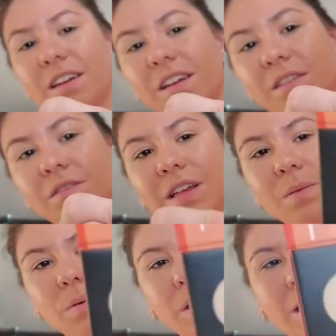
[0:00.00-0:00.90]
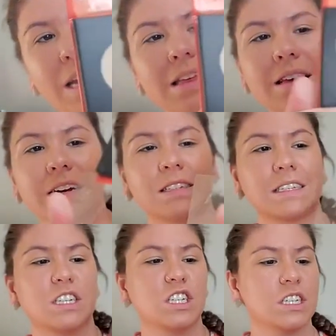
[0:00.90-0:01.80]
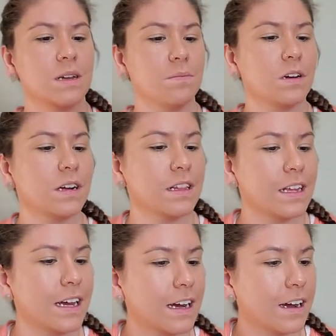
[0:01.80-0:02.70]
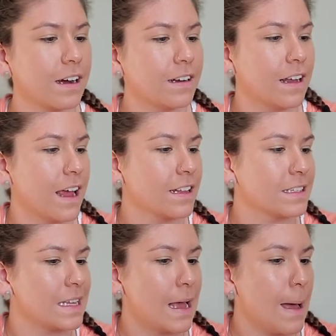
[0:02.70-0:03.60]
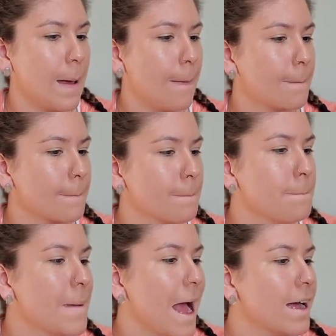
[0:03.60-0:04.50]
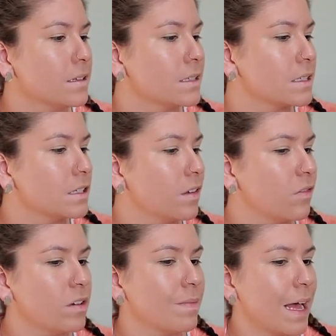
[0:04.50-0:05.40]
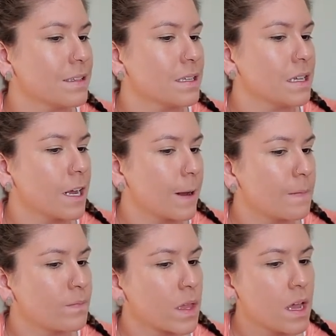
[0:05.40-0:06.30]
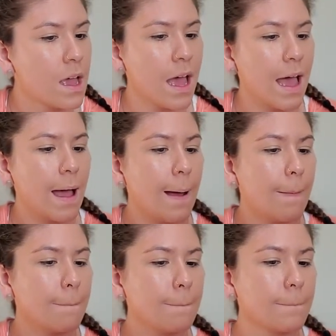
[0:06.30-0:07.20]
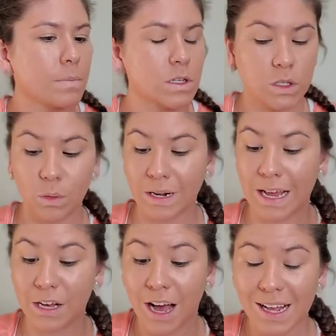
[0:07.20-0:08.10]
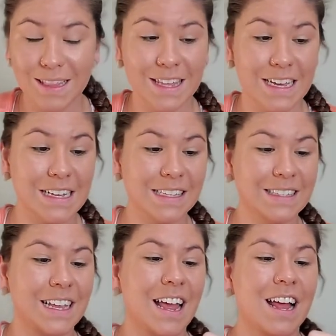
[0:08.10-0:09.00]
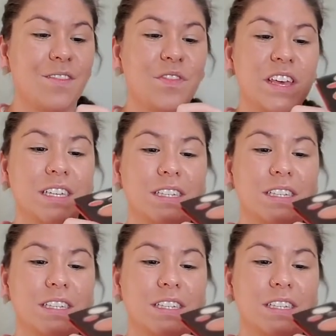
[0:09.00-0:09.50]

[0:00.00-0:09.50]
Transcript: Really pretty. There's a shimmer in there and some mattes. There's a few mattes in there. Um, so when I got this, this